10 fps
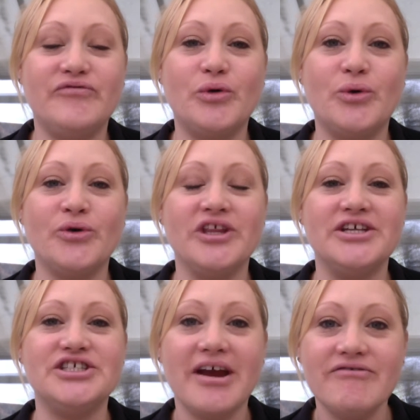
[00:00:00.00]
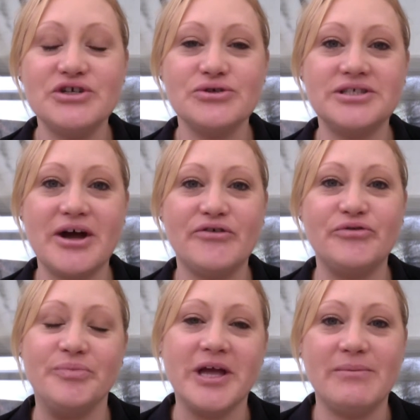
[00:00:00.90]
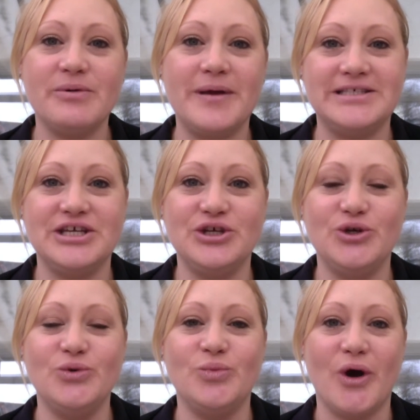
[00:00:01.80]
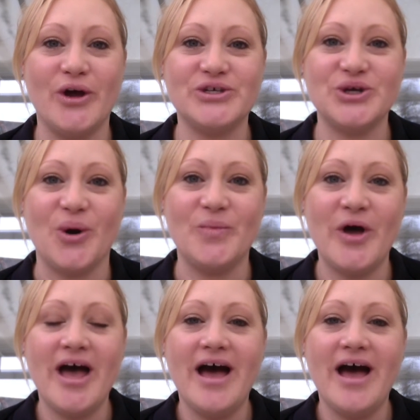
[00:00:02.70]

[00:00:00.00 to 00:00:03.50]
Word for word: for the Cherish Yourself and Become a Better You workshop.